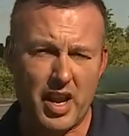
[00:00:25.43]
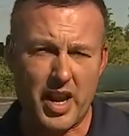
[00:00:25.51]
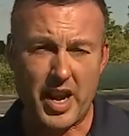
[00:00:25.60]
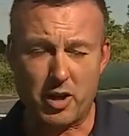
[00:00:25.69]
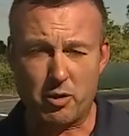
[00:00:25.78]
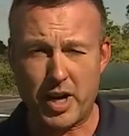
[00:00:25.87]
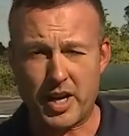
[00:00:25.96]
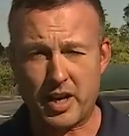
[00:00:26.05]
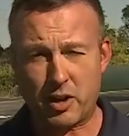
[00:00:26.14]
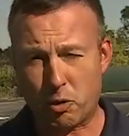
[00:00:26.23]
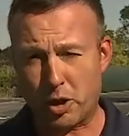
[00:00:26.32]
And
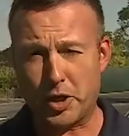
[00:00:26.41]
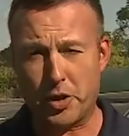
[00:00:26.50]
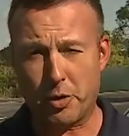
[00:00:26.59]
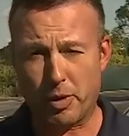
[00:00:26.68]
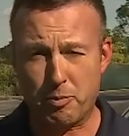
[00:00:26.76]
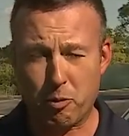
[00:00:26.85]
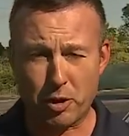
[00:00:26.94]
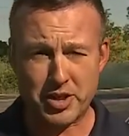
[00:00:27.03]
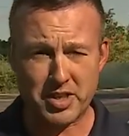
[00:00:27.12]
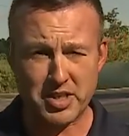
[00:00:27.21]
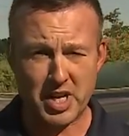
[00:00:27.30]
Greg, according to the
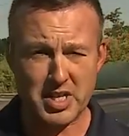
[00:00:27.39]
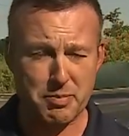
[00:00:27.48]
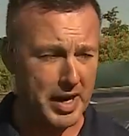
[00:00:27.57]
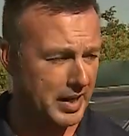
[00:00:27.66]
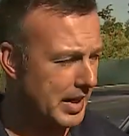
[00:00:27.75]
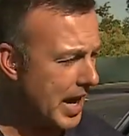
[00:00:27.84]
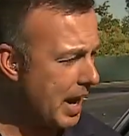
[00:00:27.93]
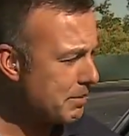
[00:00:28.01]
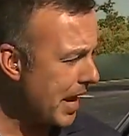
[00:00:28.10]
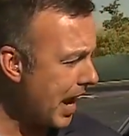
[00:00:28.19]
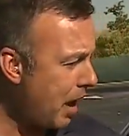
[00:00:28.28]
report, the suspect
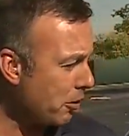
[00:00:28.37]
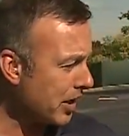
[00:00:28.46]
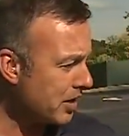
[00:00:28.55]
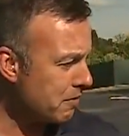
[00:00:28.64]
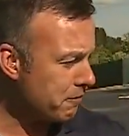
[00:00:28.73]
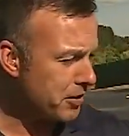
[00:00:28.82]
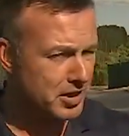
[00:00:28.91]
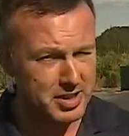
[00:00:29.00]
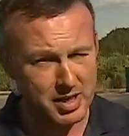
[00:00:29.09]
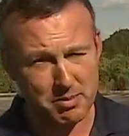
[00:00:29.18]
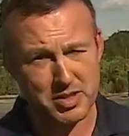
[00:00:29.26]
camped out in the
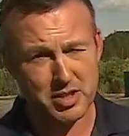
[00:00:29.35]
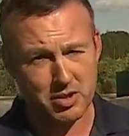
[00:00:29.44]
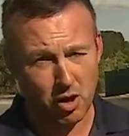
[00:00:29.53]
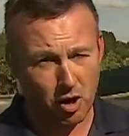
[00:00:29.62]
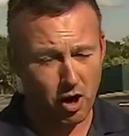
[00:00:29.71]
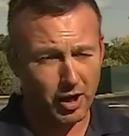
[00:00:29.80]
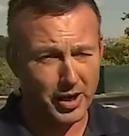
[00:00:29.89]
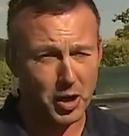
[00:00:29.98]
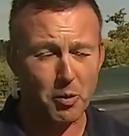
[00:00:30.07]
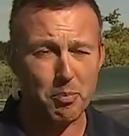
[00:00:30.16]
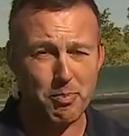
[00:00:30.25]
victim's car
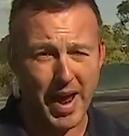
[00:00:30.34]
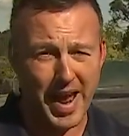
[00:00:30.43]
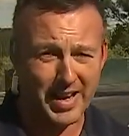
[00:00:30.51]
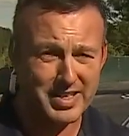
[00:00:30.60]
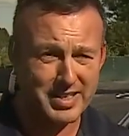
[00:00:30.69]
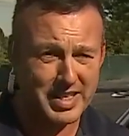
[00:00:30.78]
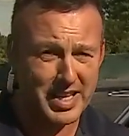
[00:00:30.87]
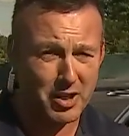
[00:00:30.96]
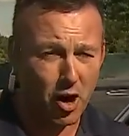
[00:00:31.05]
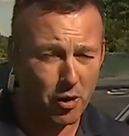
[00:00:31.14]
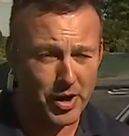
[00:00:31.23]
in her back
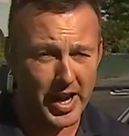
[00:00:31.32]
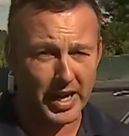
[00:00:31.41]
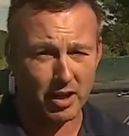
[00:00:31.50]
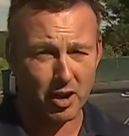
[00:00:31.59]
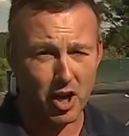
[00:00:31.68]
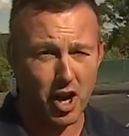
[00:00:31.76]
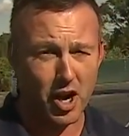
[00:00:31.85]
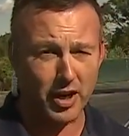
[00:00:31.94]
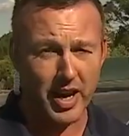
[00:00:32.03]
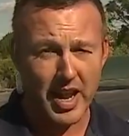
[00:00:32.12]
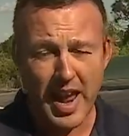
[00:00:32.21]
seat all night
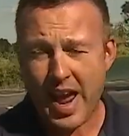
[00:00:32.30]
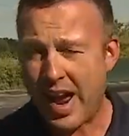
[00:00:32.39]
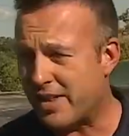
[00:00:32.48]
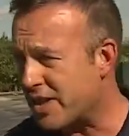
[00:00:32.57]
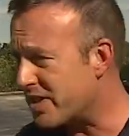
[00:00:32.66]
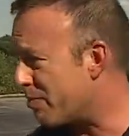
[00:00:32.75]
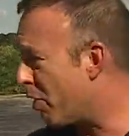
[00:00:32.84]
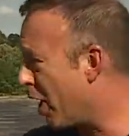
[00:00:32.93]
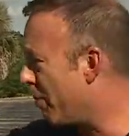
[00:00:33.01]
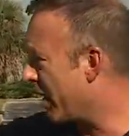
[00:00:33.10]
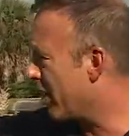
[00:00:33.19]
long at this
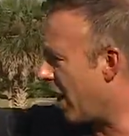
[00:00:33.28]
apartment